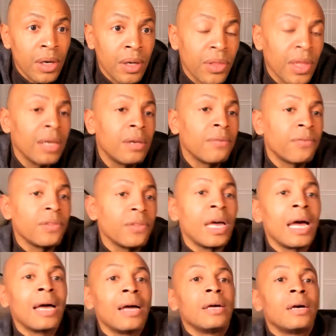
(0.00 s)
thank you for
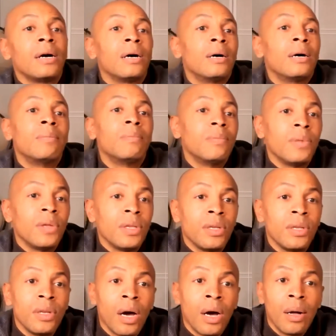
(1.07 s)
that.
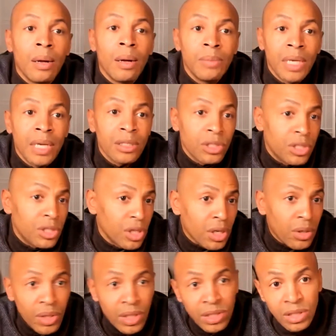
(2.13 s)
The answer to your
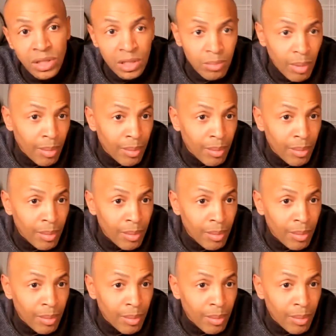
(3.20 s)
question is blah,